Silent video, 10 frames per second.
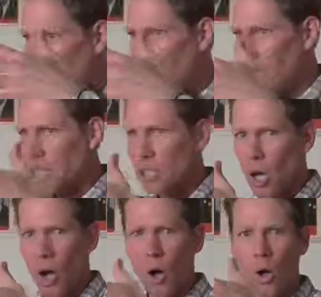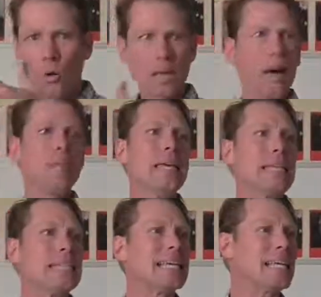moments all
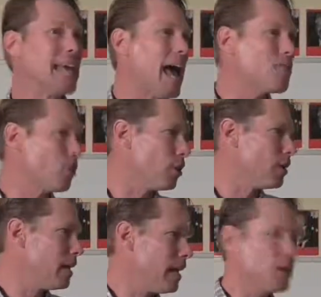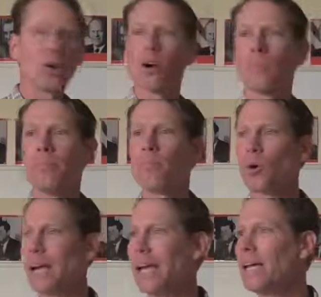coming together in her
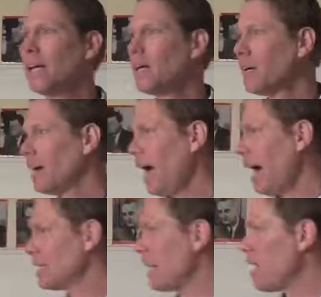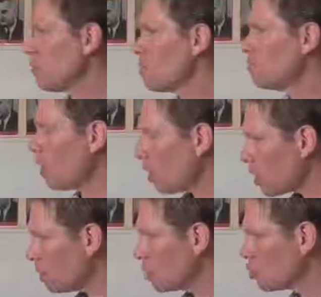memory as a
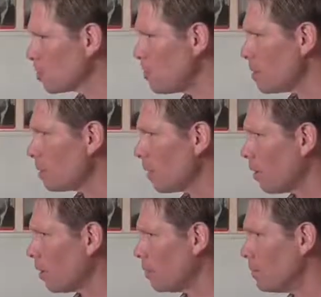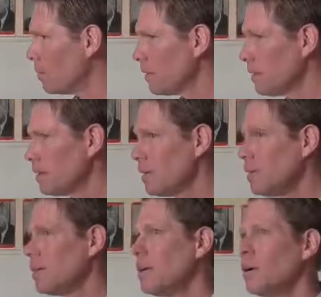remarkable tribute poem.
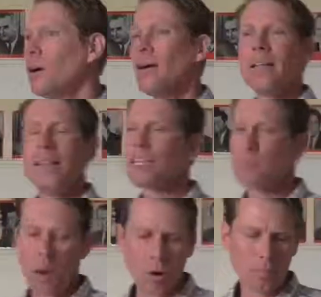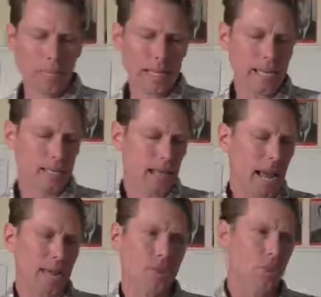This poem leads
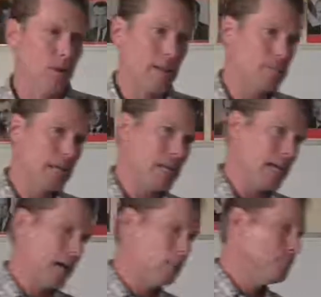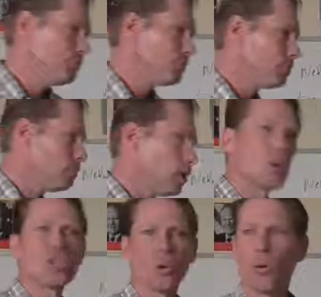at 3b now
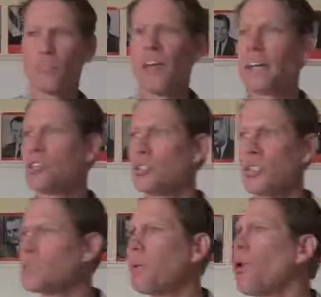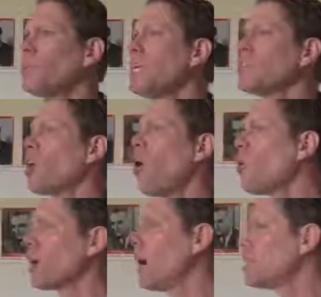personal reflections. This poem leads to
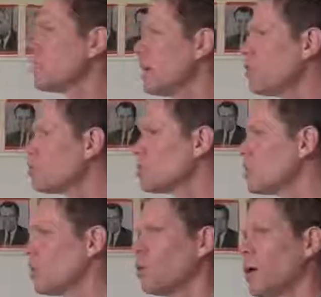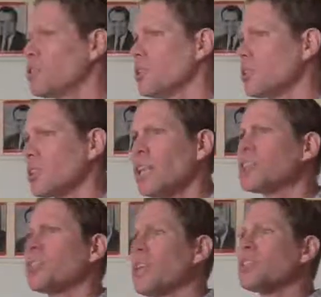all kinds of interesting questions.
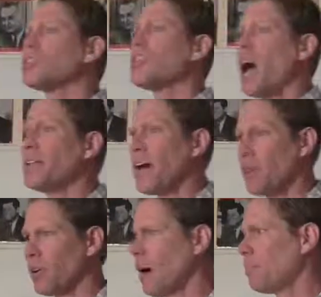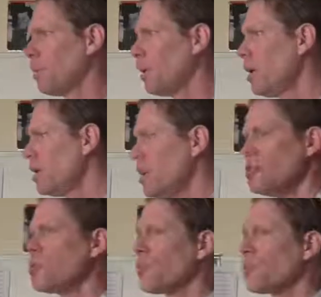Let's, let's jot down a couple
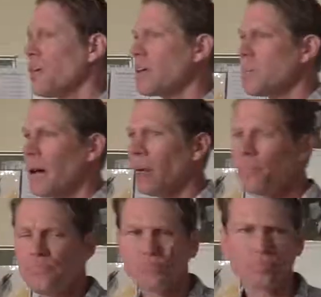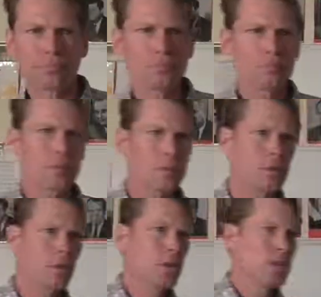that you can think about.
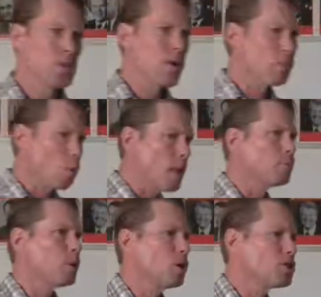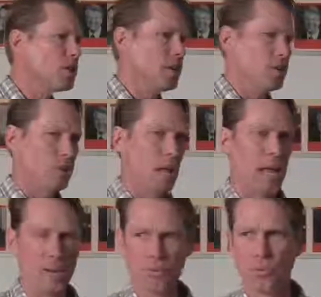Do you have one person in your
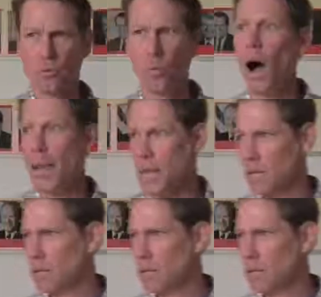life, one,